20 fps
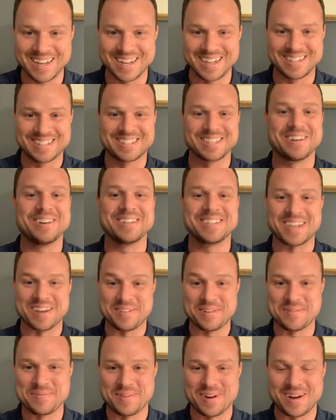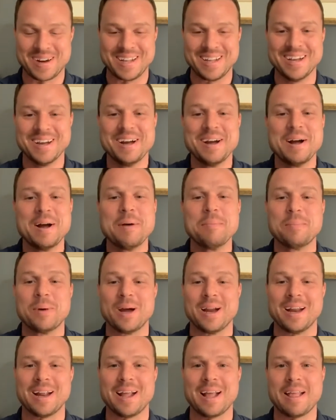so is everybody.
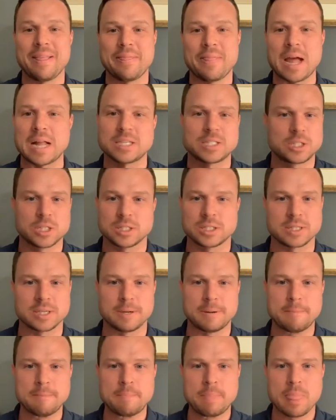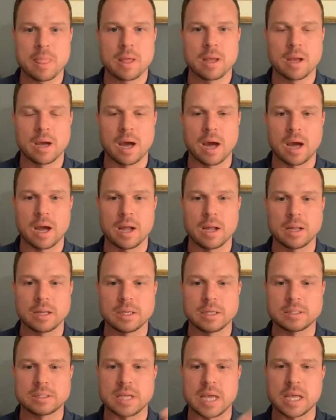But that's just
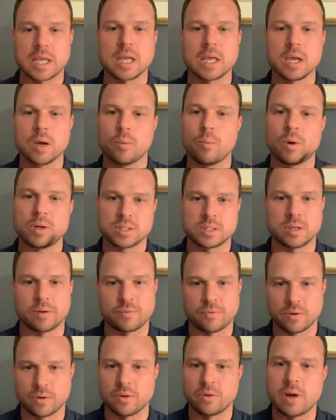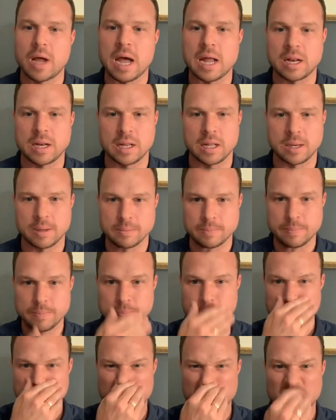taking it one step further in editing
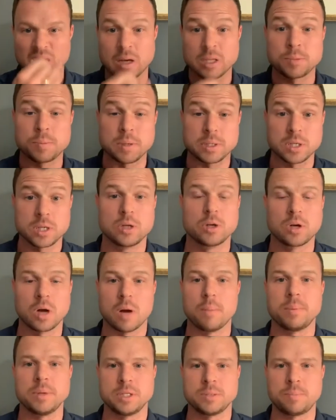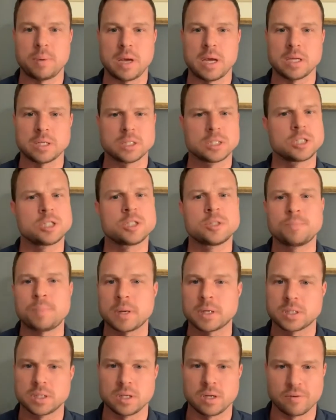especially on your company's page,
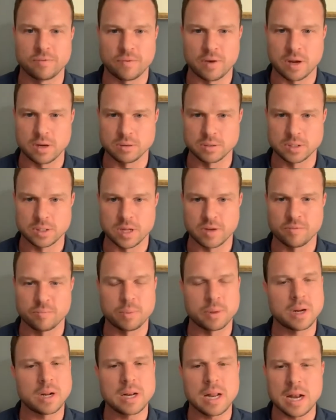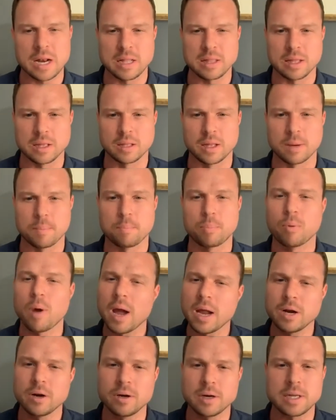especially on final stuff, but on anything, like
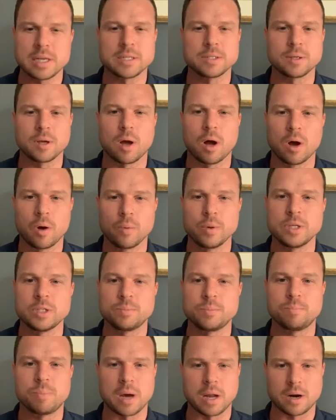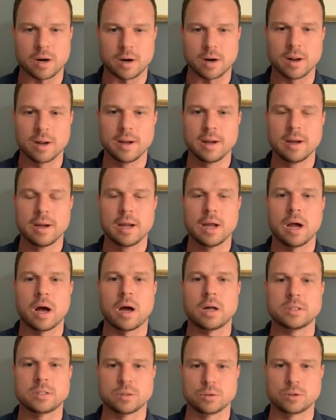brighter is always better on
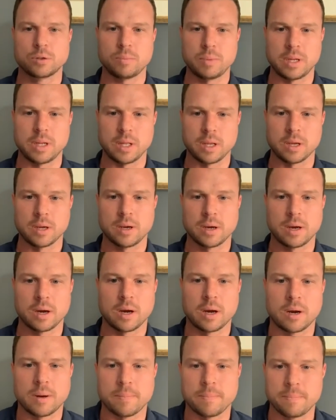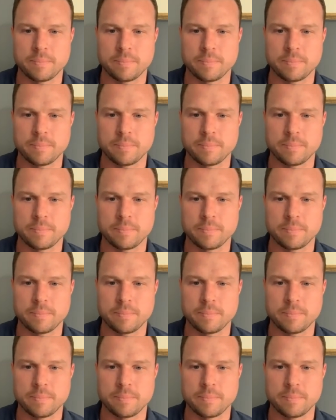social media. Um,